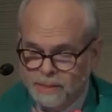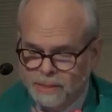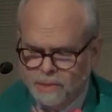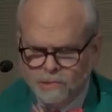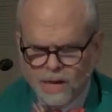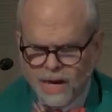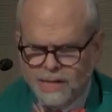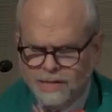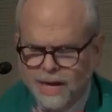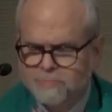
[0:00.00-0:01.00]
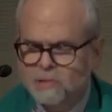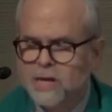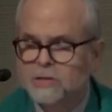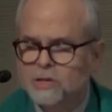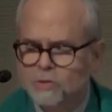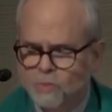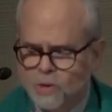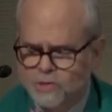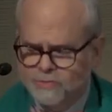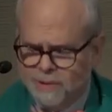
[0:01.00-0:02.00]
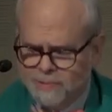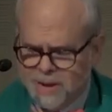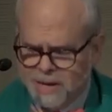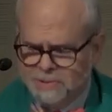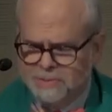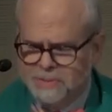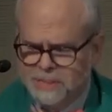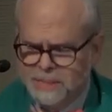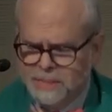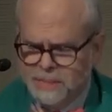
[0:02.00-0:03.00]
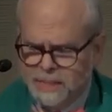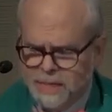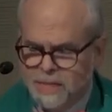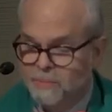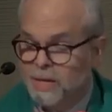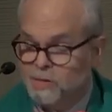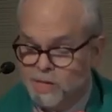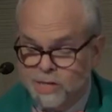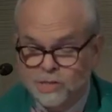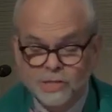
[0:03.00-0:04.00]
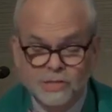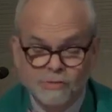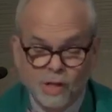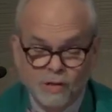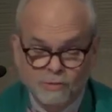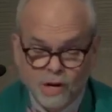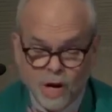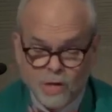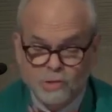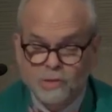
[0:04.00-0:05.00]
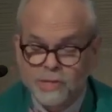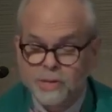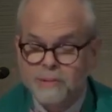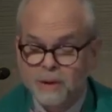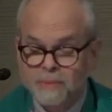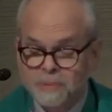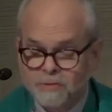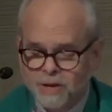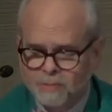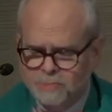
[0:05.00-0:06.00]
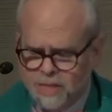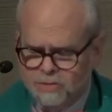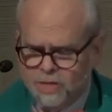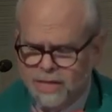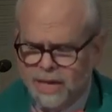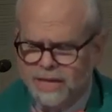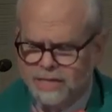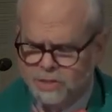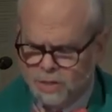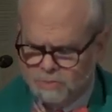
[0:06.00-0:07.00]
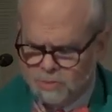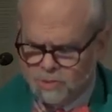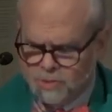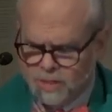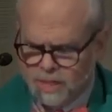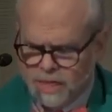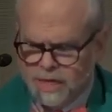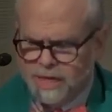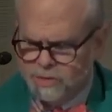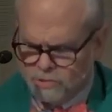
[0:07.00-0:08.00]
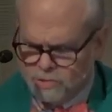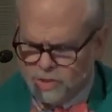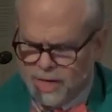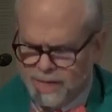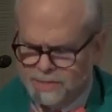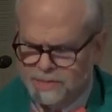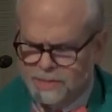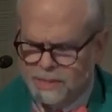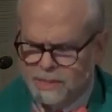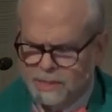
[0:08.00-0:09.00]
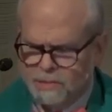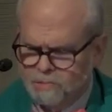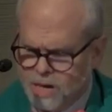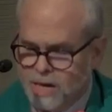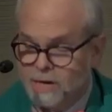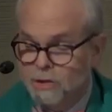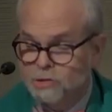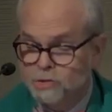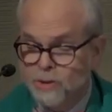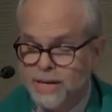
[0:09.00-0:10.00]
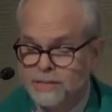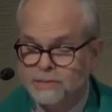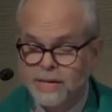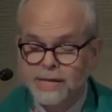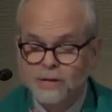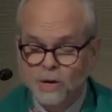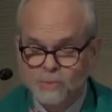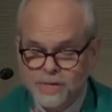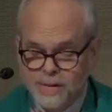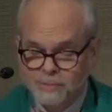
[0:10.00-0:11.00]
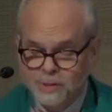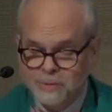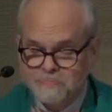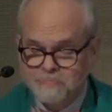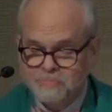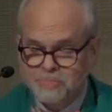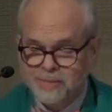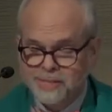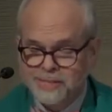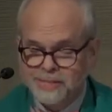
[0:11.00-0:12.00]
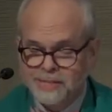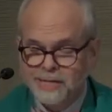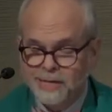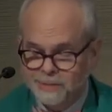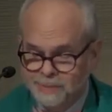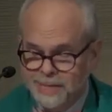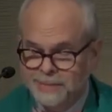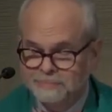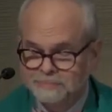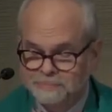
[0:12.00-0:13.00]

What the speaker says: O God, I pray that the words of my mouth and the meditations of all of our hearts, that they might be found pleasing and acceptable in your sight. O God, our strength and our Redeemer. Amen.